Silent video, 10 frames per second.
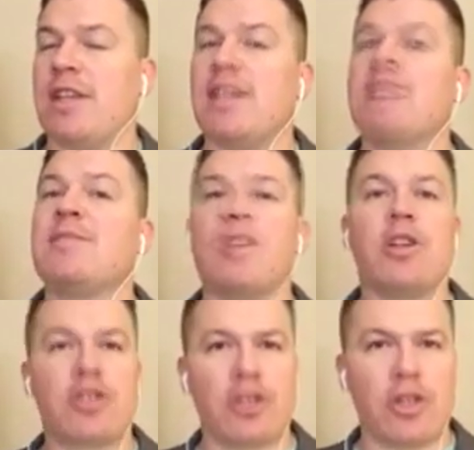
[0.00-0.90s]
it is
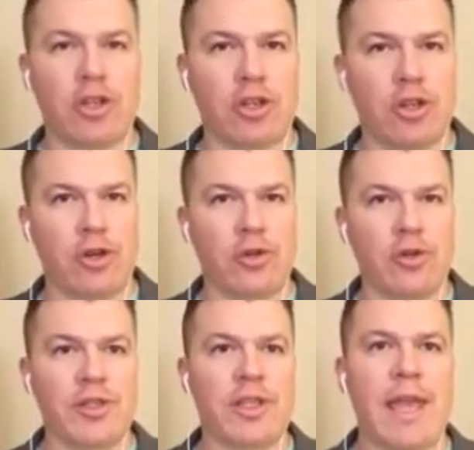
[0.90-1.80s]
moving closer to your
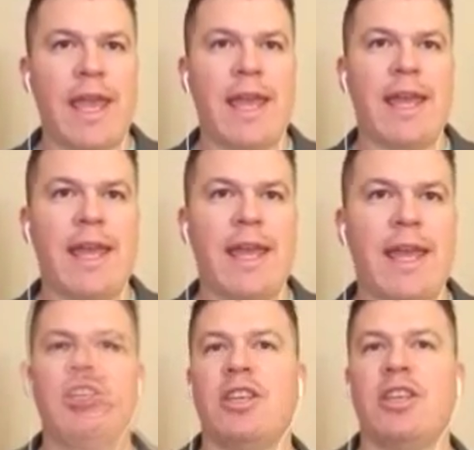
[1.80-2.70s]
goals, and
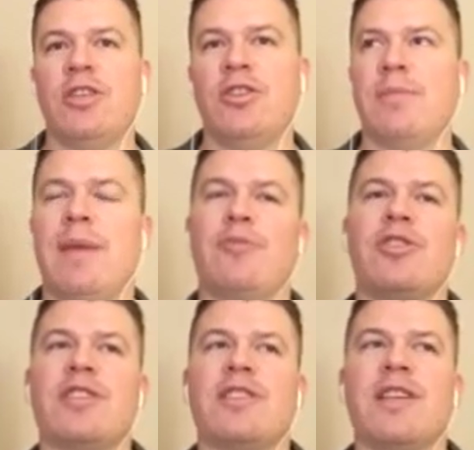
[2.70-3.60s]
IQ and
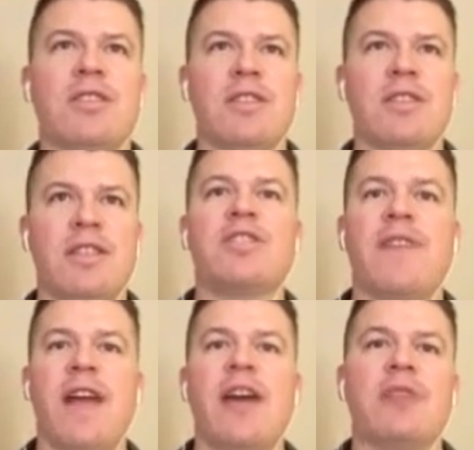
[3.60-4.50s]
memorization,
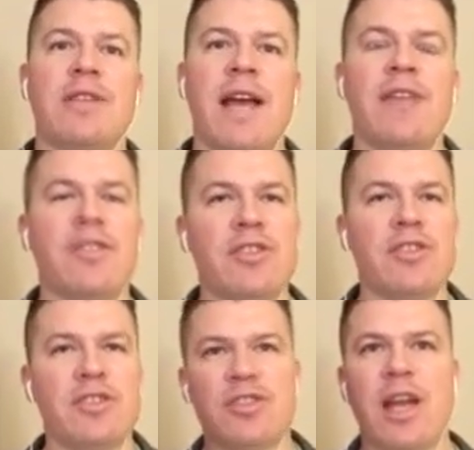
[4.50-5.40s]
there's value in that.
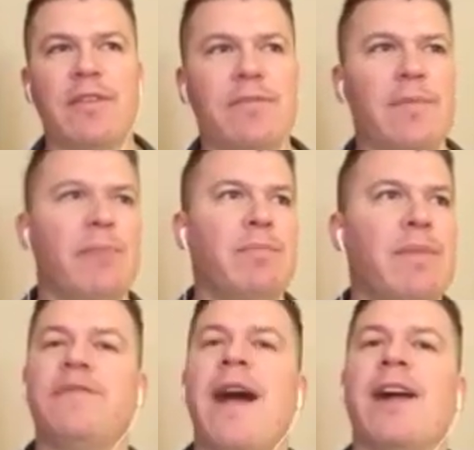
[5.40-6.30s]
There's type of
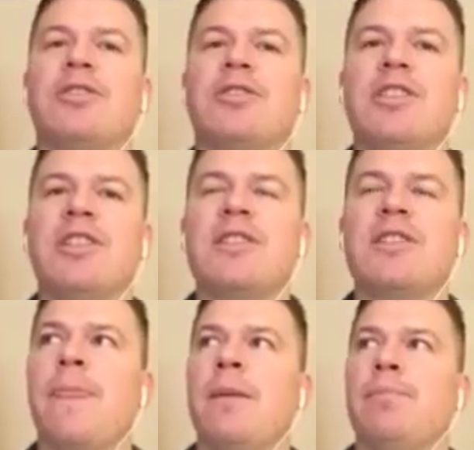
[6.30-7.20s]
mental
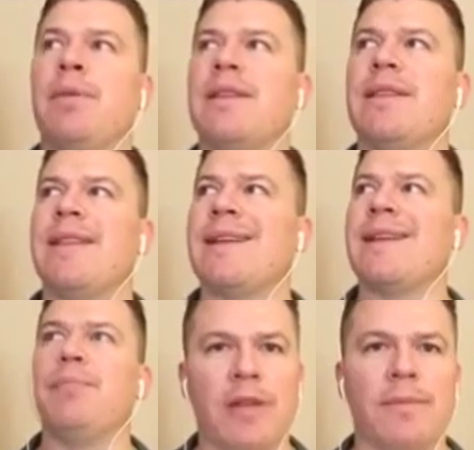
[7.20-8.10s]
faculties, sure. But that's
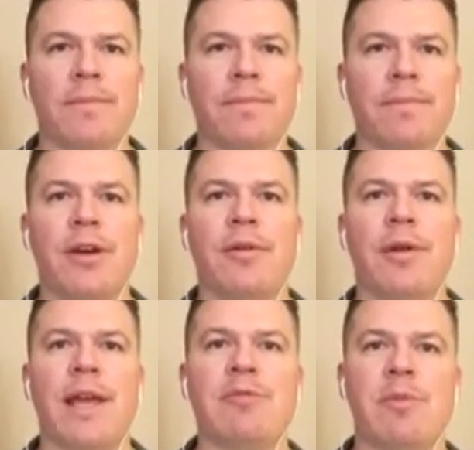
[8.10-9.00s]
just one,
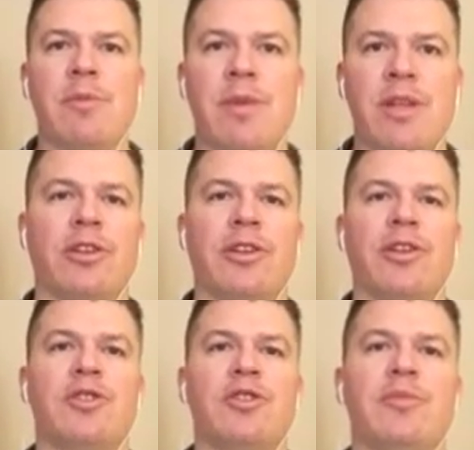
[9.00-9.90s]
as we mentioned
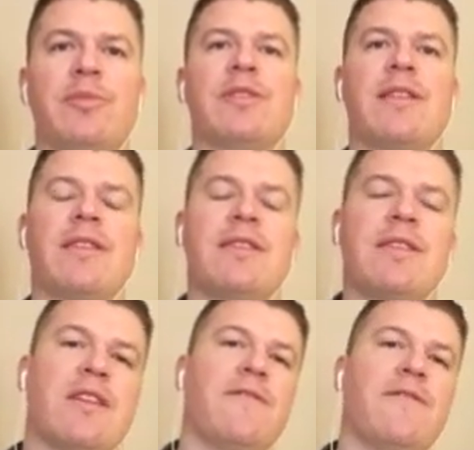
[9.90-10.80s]
earlier, to be able to
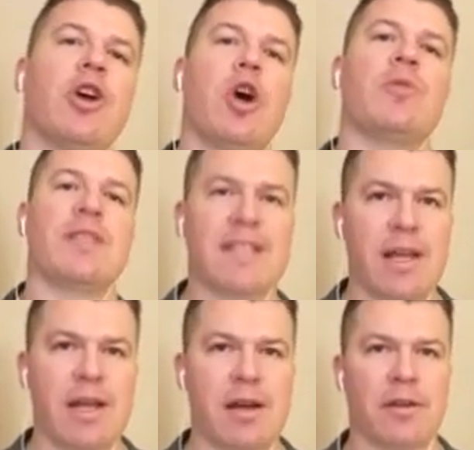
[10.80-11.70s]
think for your own
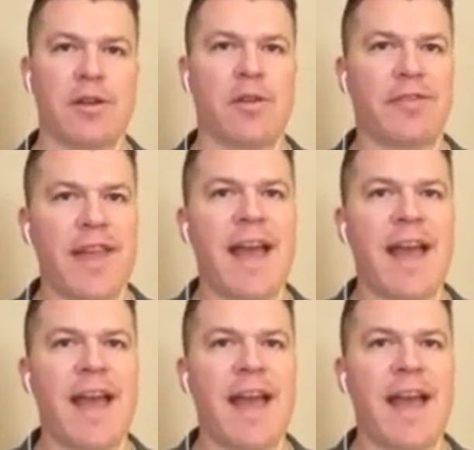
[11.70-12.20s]
self.